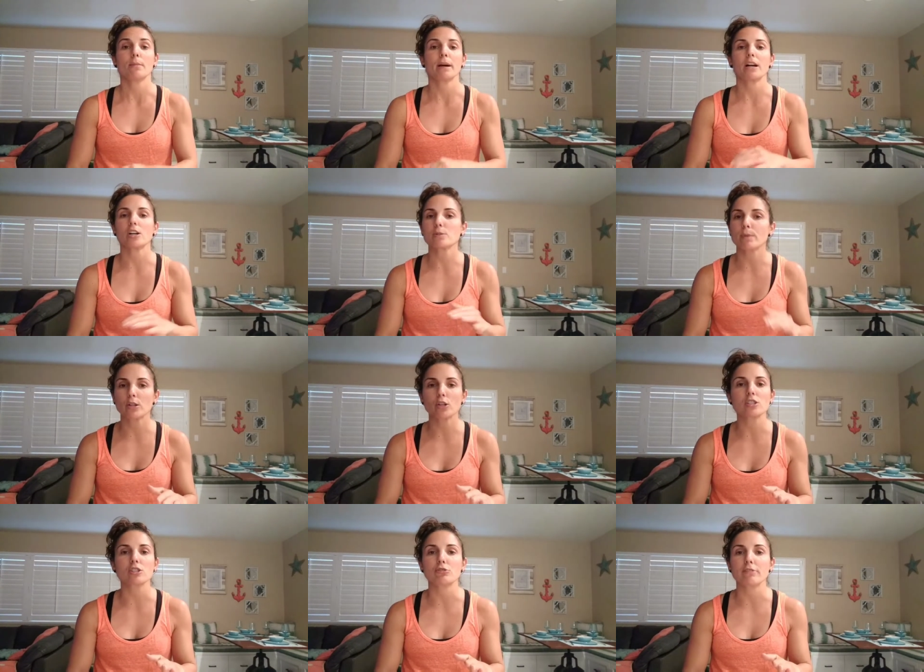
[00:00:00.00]
My husband
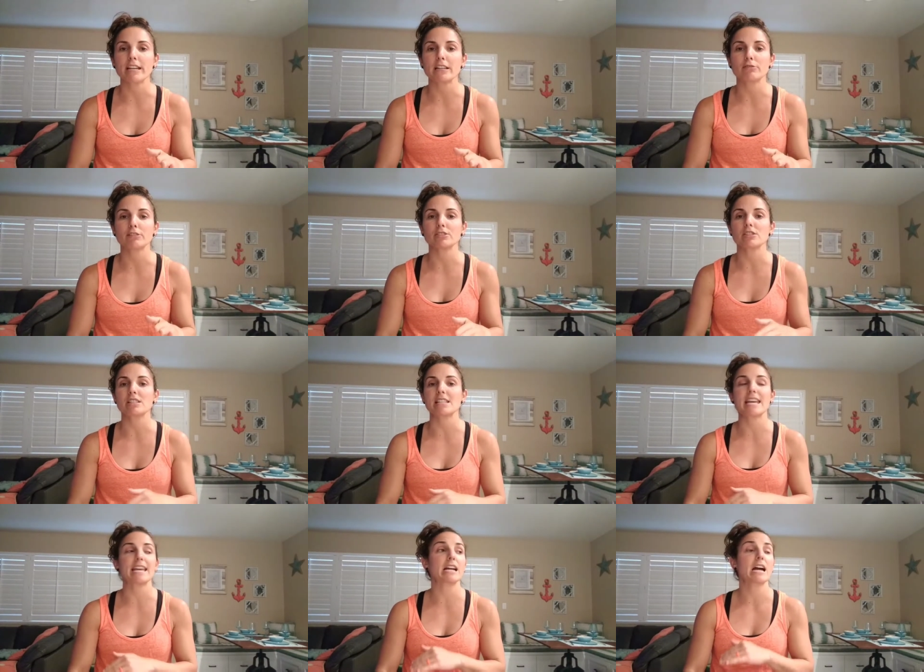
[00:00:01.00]
cooks a great grilled
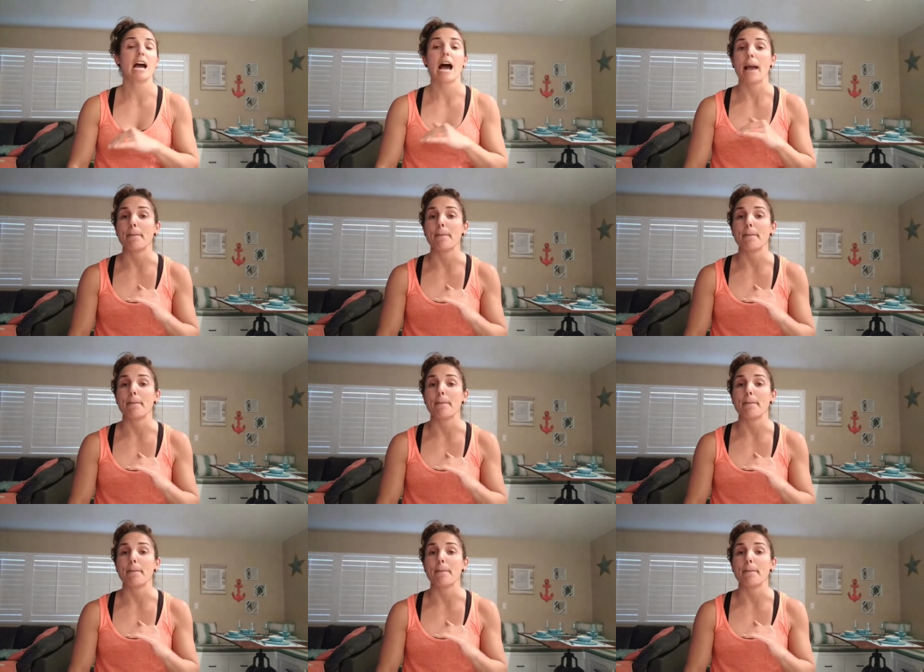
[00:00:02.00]
steak.